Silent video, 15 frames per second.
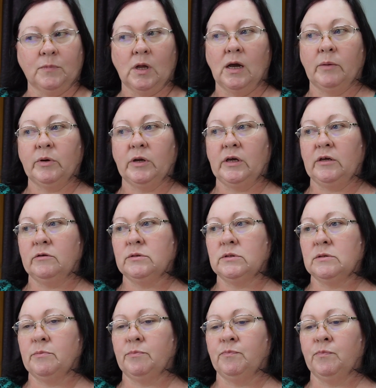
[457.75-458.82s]
I'm going to use
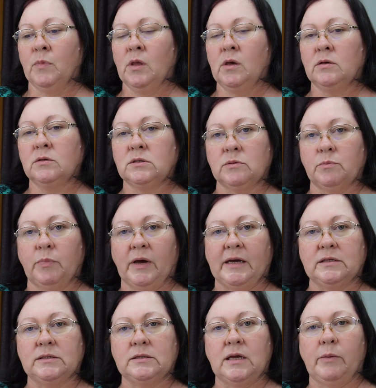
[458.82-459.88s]
some
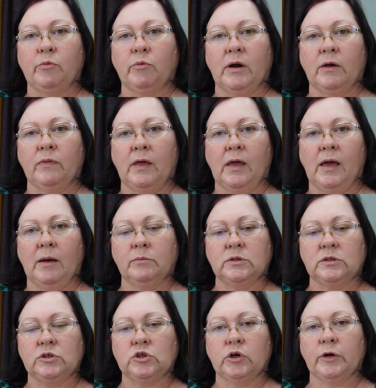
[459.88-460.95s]
bias tape around the hem
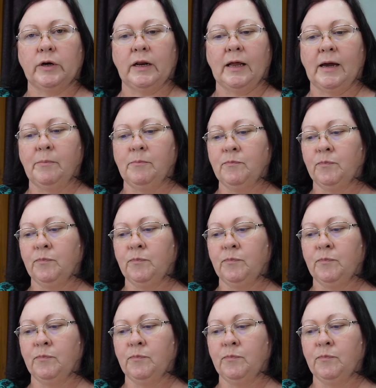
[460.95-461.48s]
to turn it up